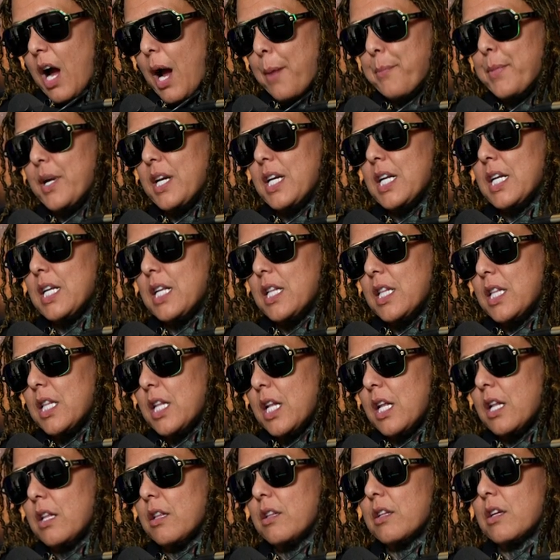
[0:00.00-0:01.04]
I've been
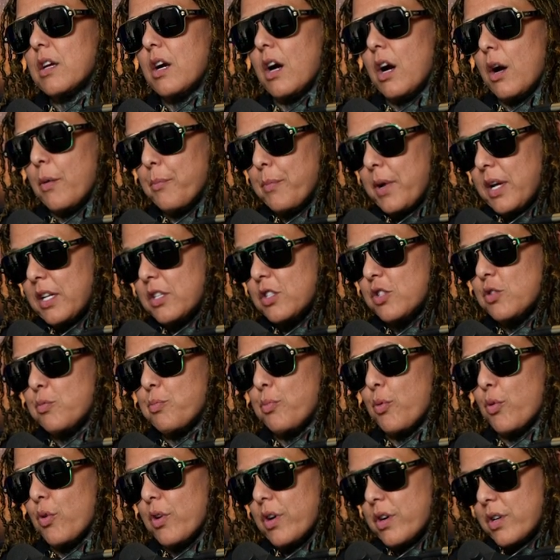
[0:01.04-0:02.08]
in combat
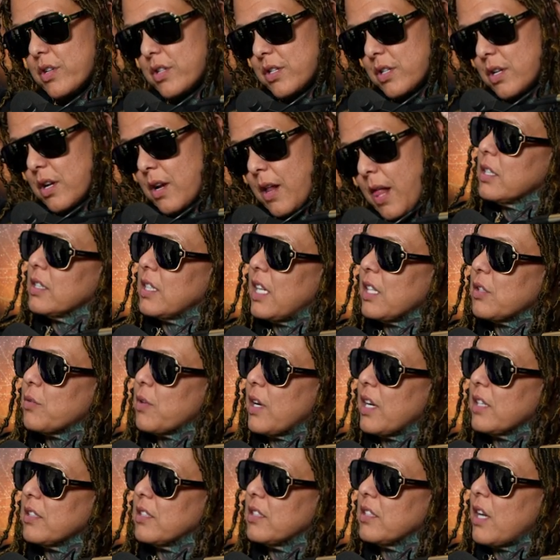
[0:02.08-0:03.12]
sports. That's
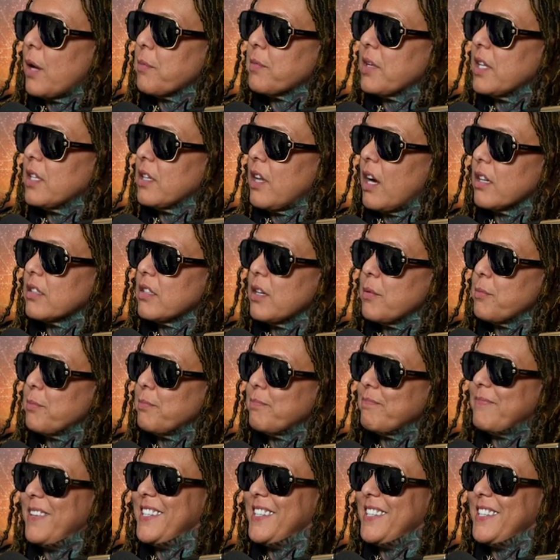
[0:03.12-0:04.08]
when I stopped getting locked up.